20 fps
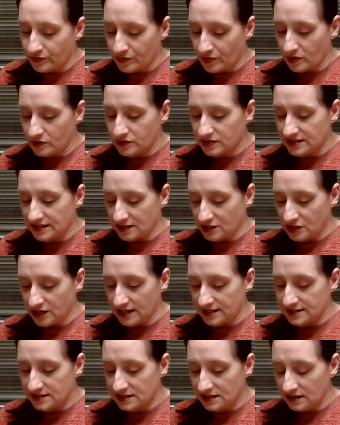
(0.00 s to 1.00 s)
Rose
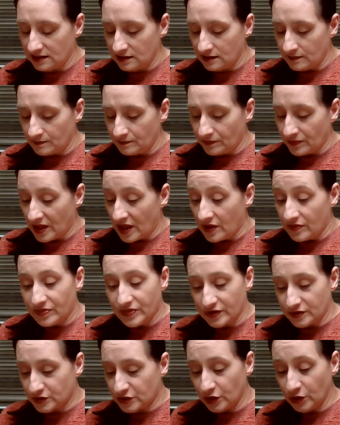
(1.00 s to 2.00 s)
suggested.
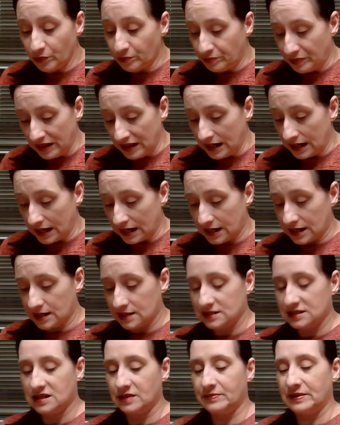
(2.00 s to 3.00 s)
They're too big
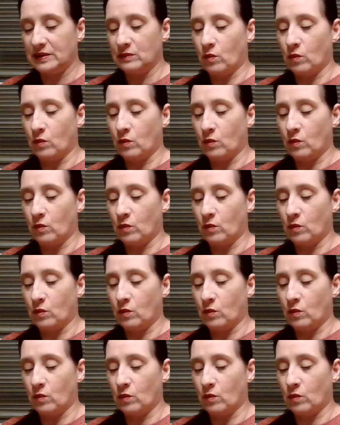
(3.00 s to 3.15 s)
to be